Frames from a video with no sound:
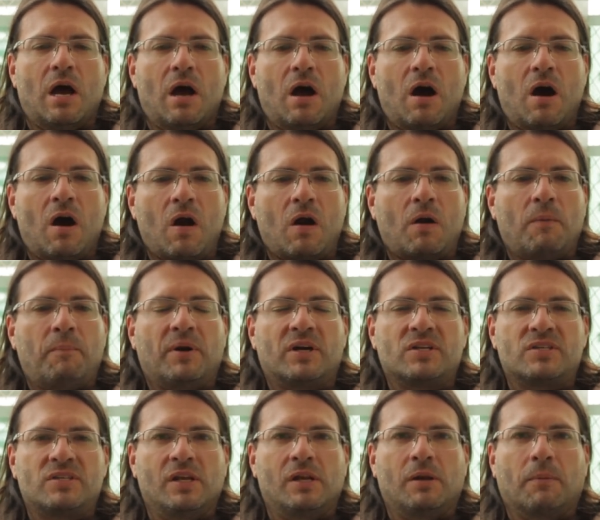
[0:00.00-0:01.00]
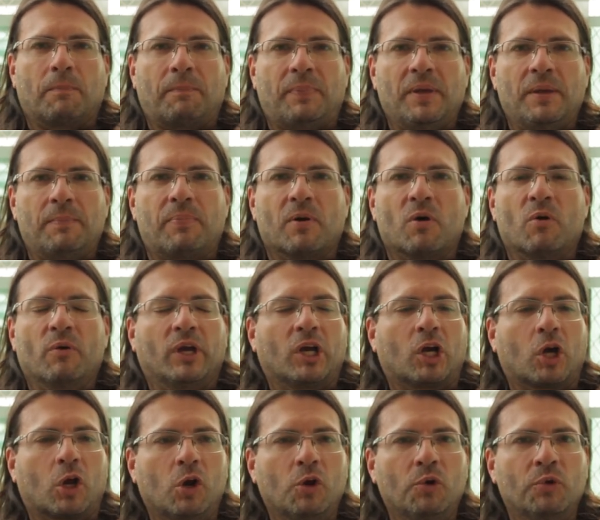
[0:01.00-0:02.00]
our Brazilian people
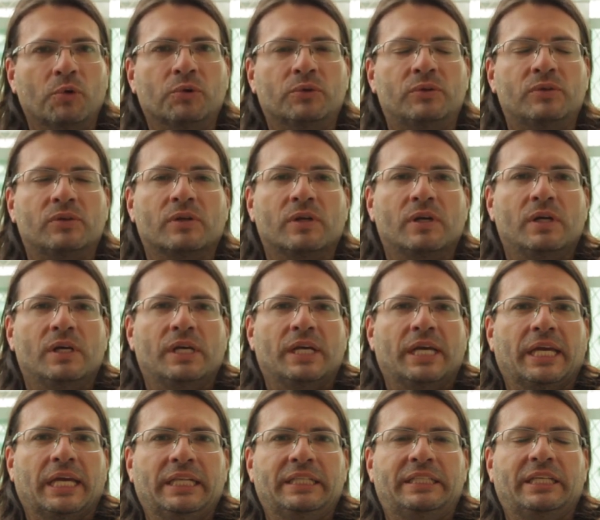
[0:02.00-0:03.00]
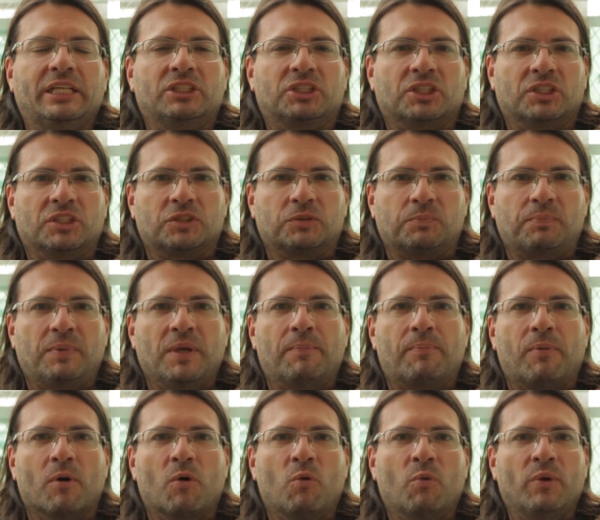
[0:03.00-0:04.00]
include indigenous people.